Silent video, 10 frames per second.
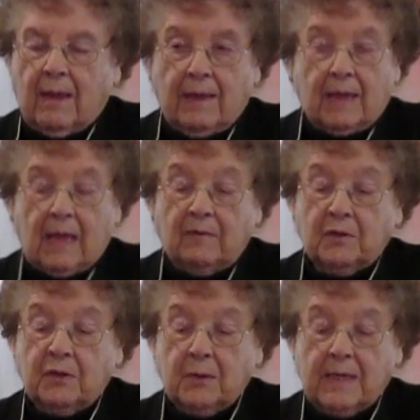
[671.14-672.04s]
They gave
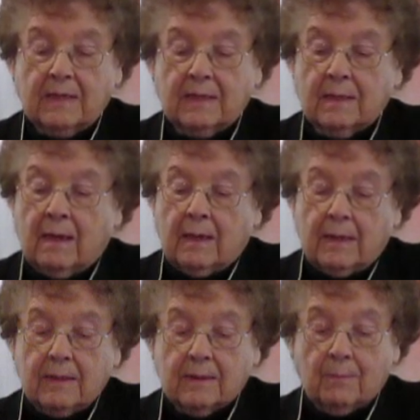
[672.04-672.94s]
it to his,
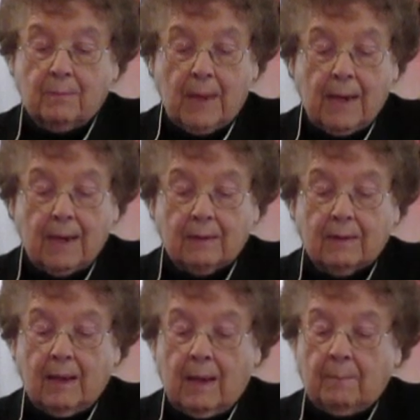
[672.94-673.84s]
his
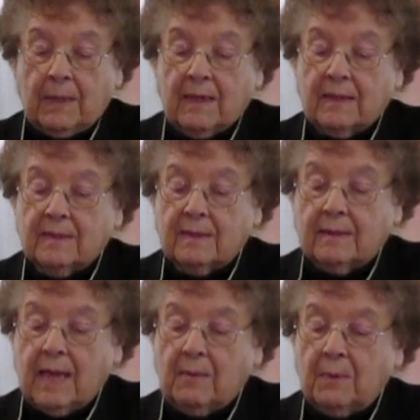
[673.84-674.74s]
men because
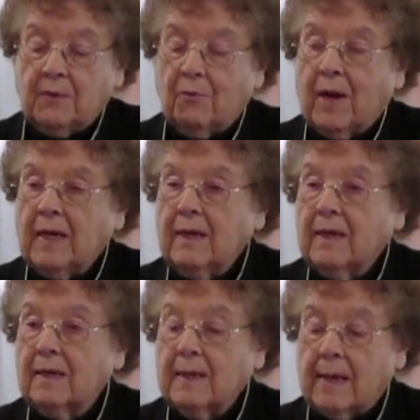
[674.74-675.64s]
they'd been running
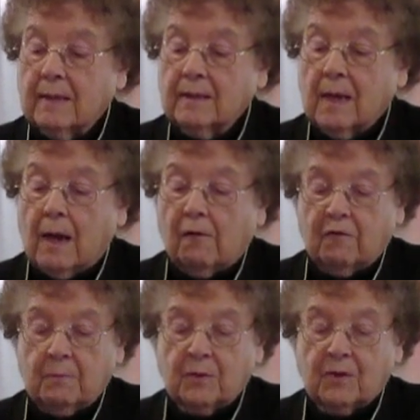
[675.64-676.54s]
in exile
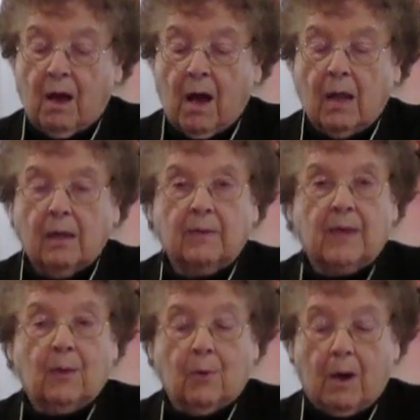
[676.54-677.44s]
from Saul
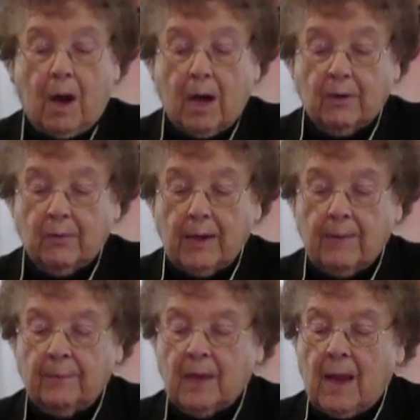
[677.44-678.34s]
and they were hungry.
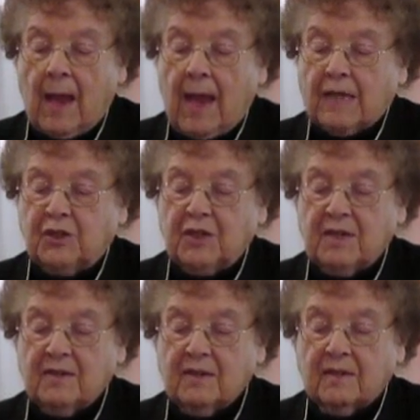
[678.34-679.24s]
And
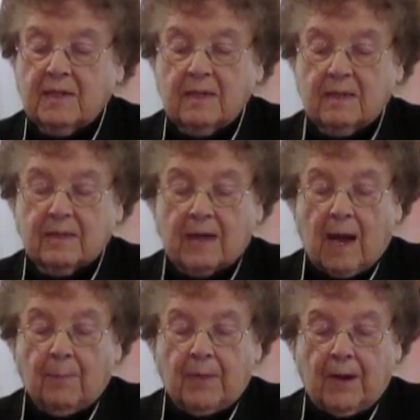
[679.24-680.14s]
Jesus didn't
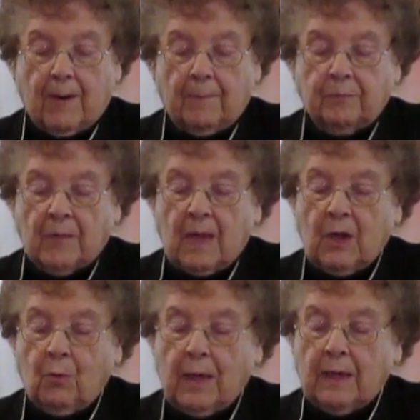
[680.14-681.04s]
stop there.
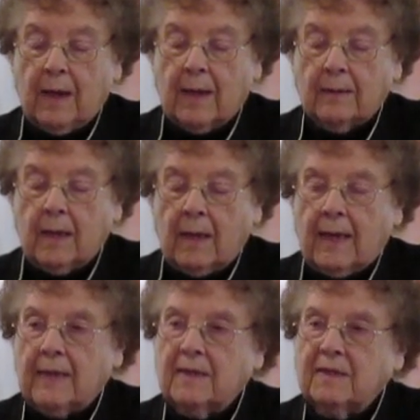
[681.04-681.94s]
He went on
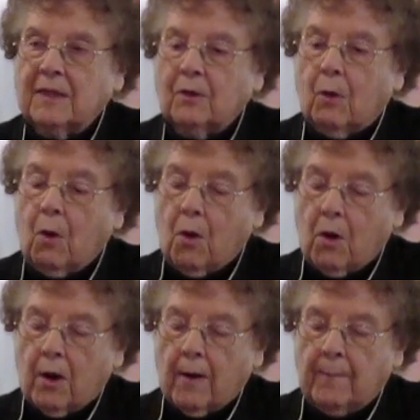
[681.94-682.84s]
and he said,
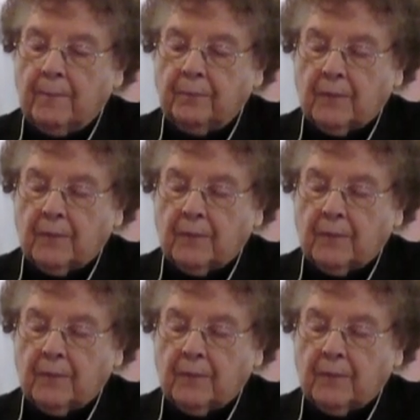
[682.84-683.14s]
or